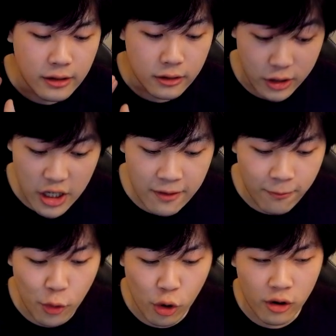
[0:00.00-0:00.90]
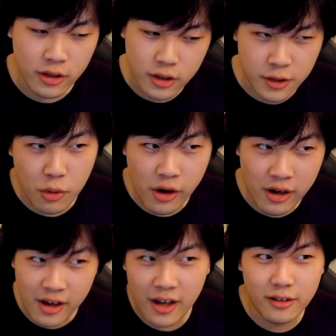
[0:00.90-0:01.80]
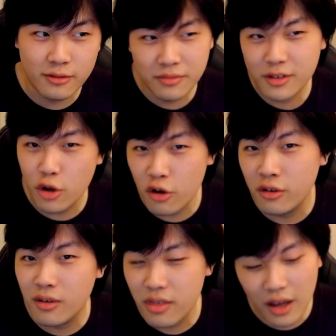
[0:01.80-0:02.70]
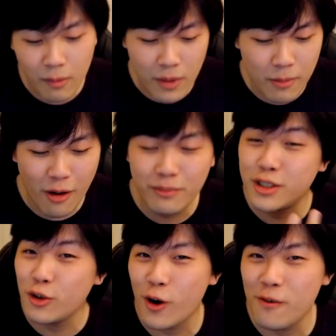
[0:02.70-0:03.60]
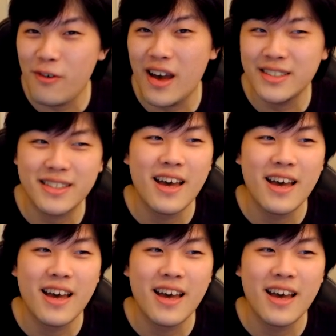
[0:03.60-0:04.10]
G4 spoiler dude thingy me bob sugo-fest.